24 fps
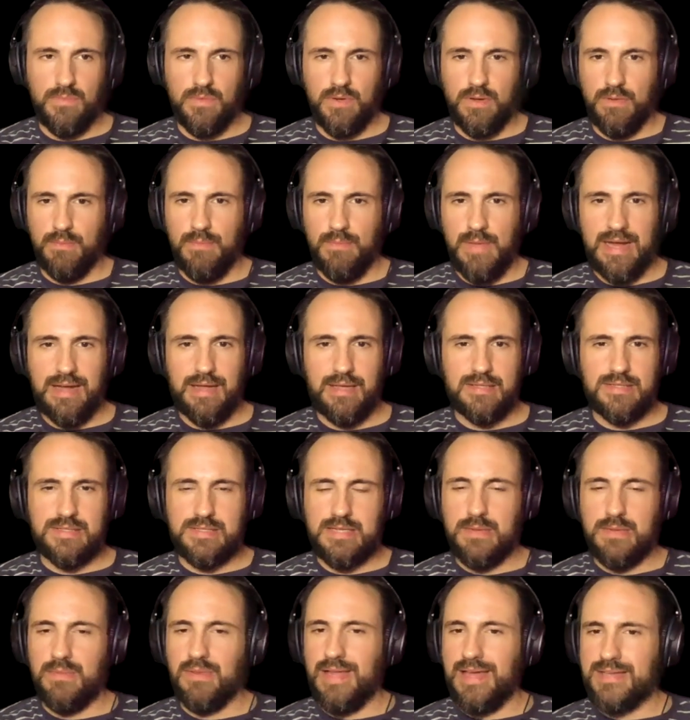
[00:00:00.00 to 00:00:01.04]
make it
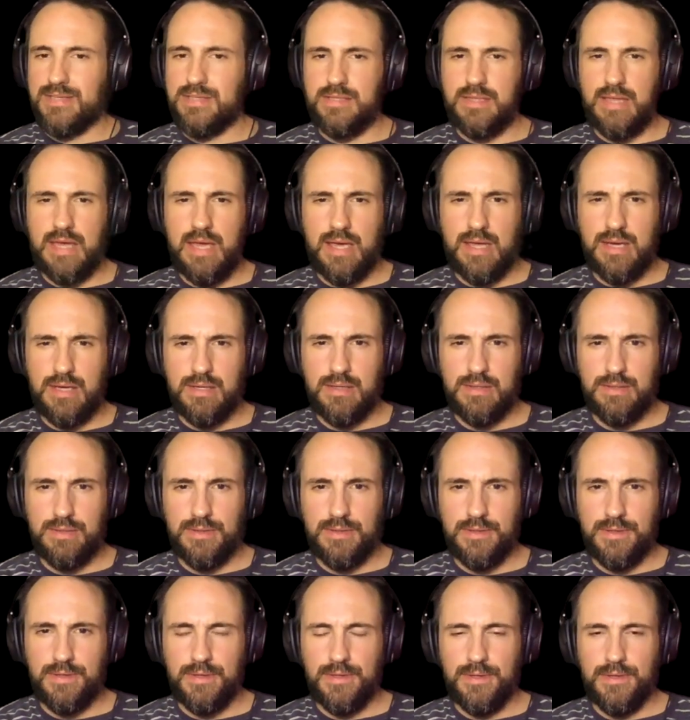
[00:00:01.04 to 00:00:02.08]
seem less than.
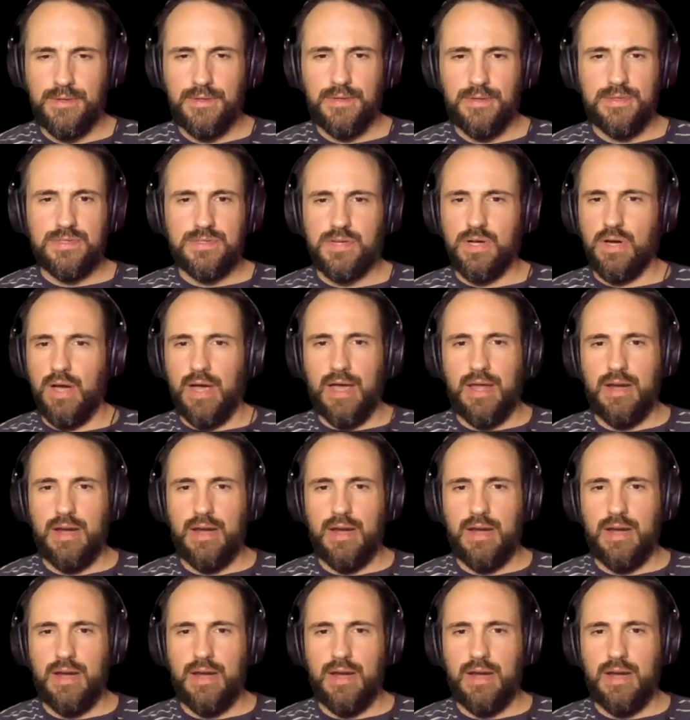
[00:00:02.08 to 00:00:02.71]
So I don't